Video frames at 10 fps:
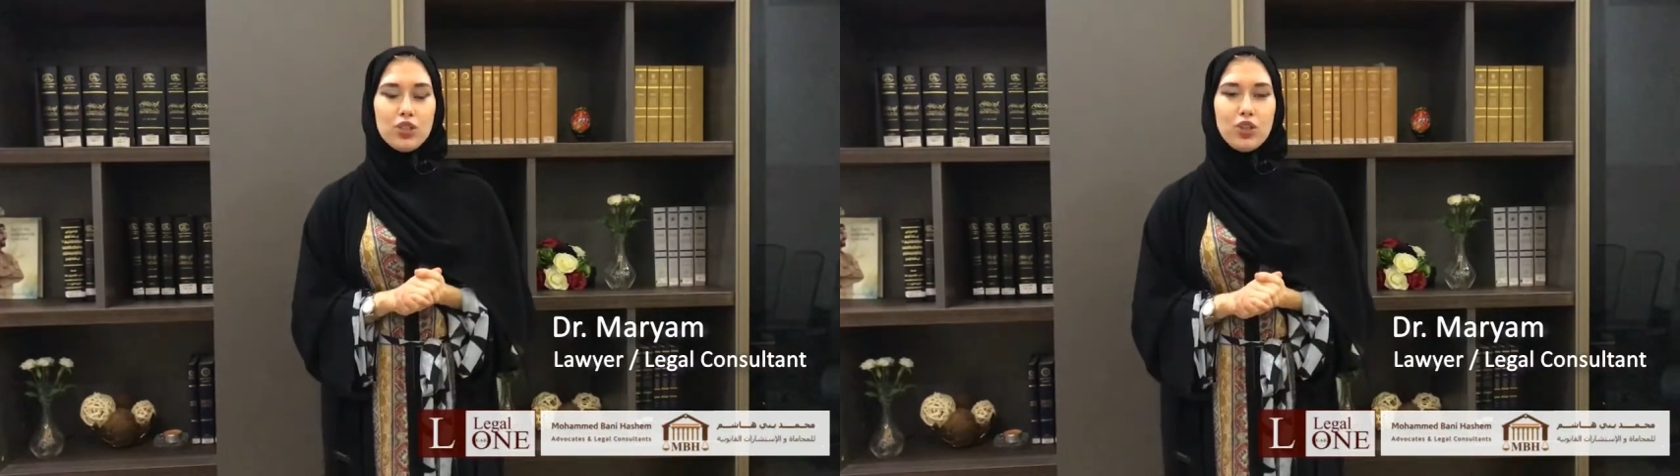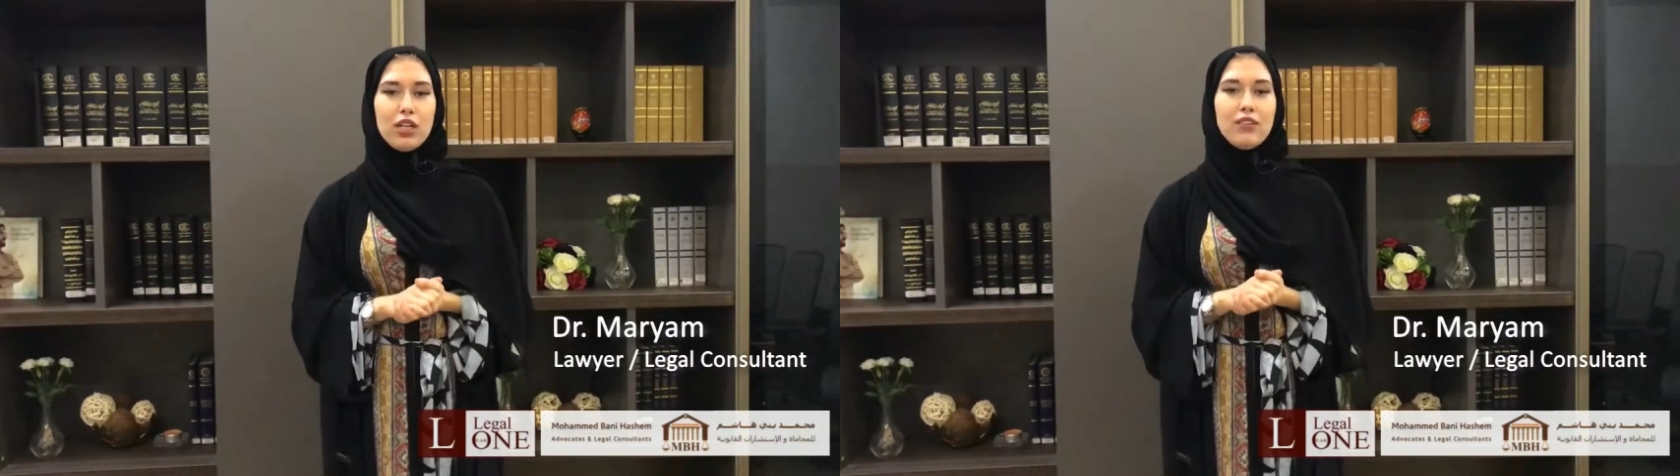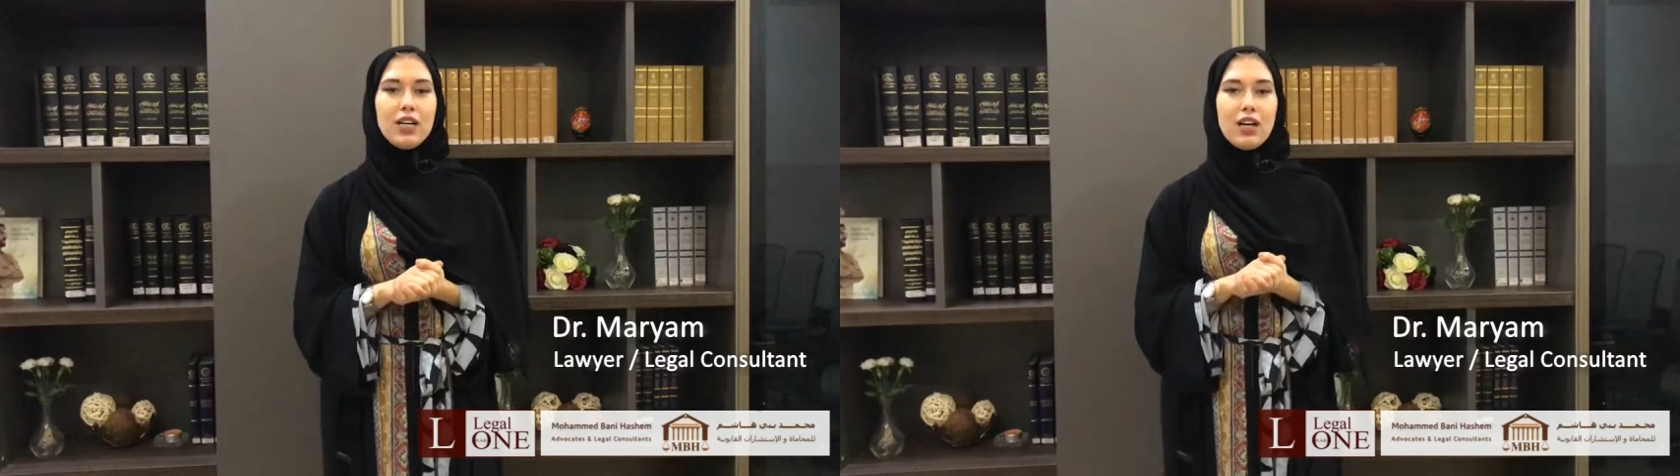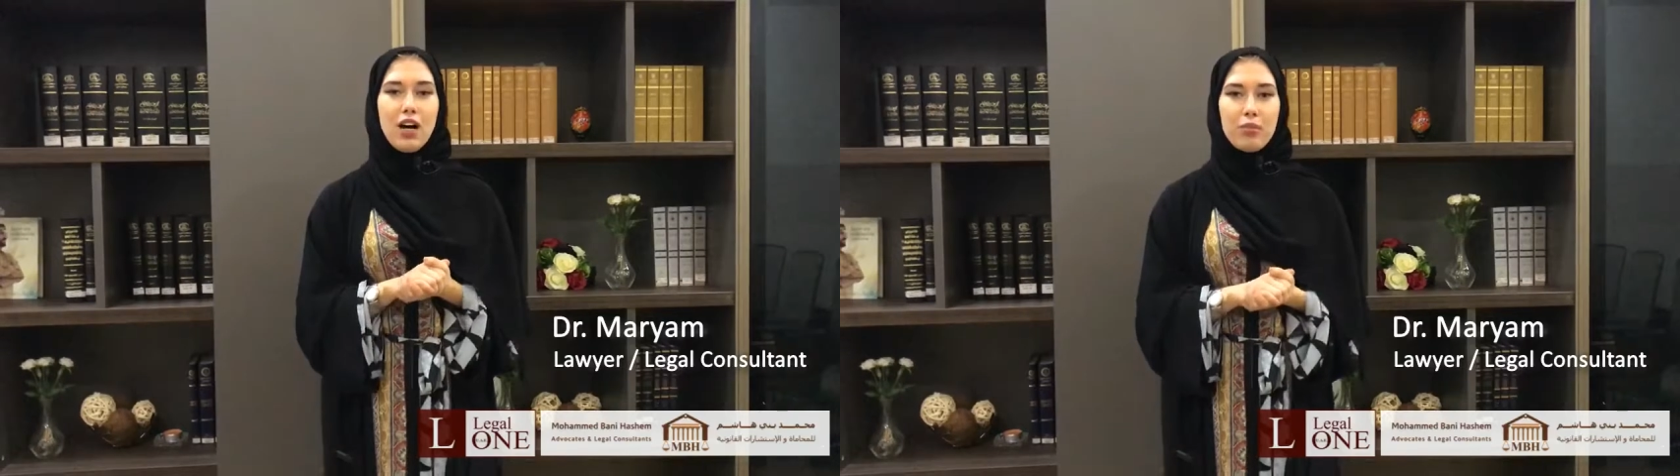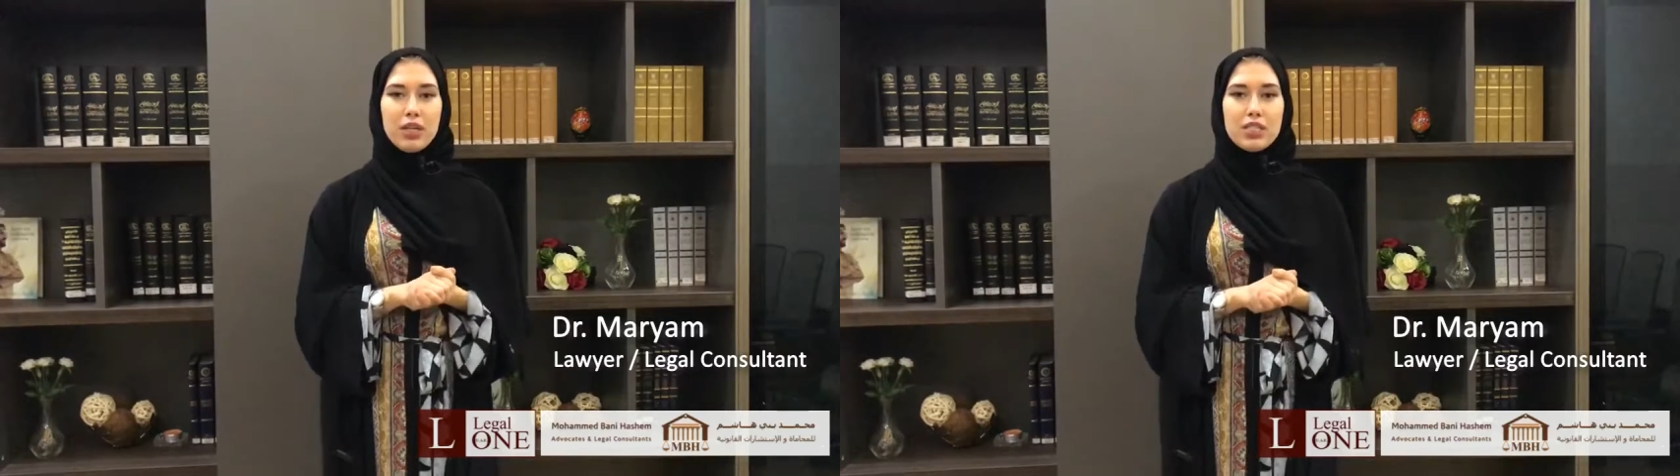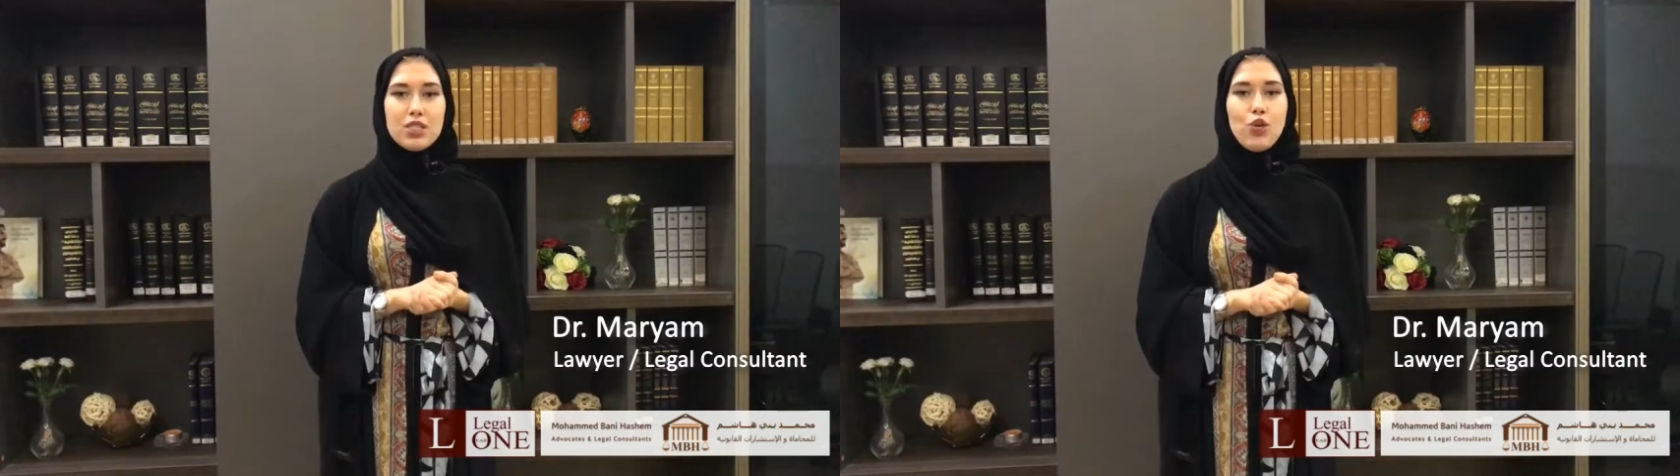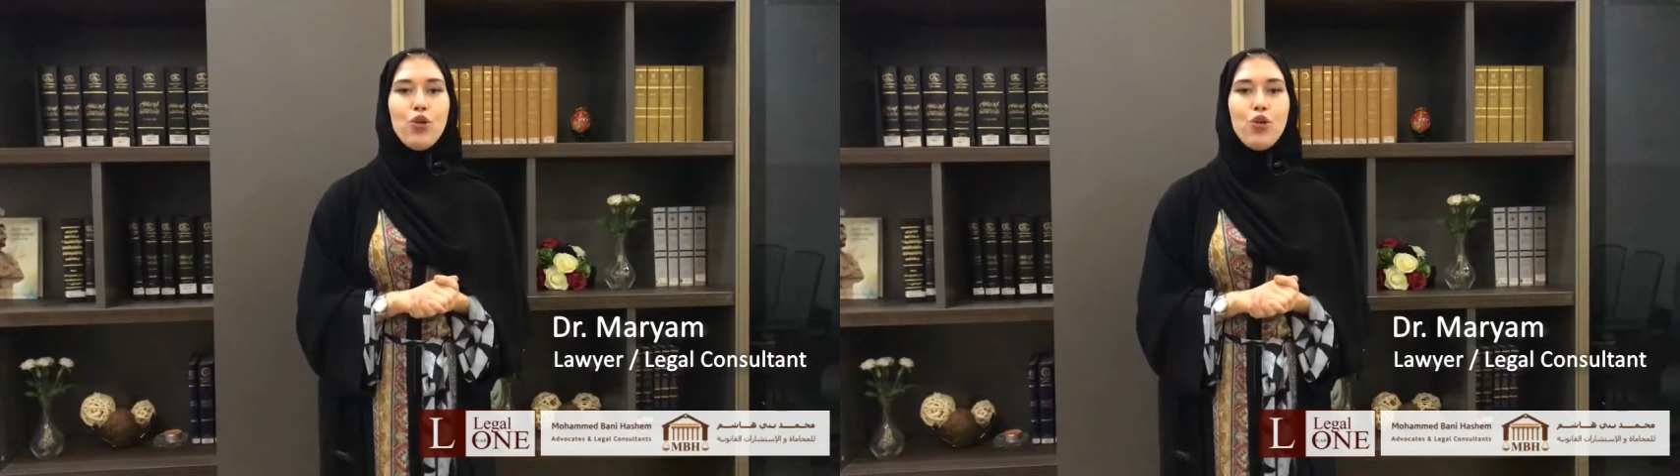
to leave the comments